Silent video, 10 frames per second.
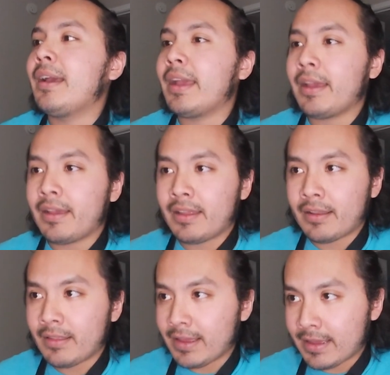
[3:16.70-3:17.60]

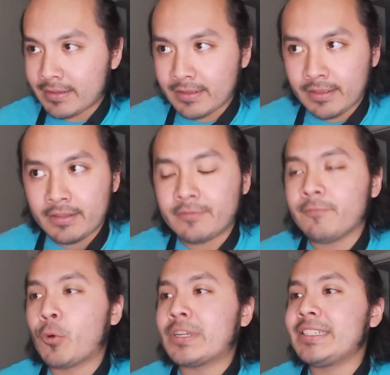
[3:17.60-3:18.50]
and like I said, then
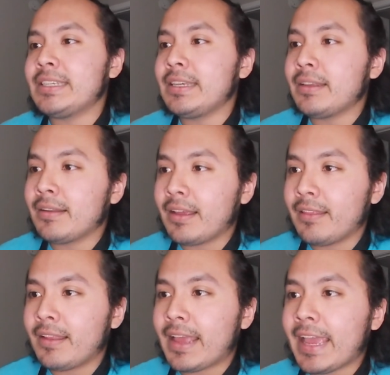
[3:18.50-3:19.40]
14
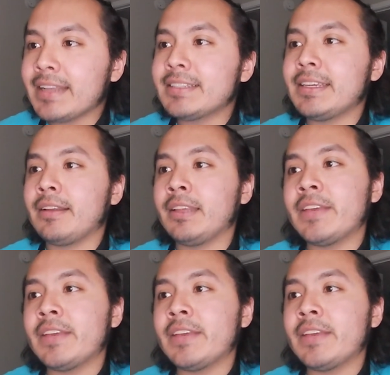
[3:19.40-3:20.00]
and then 18,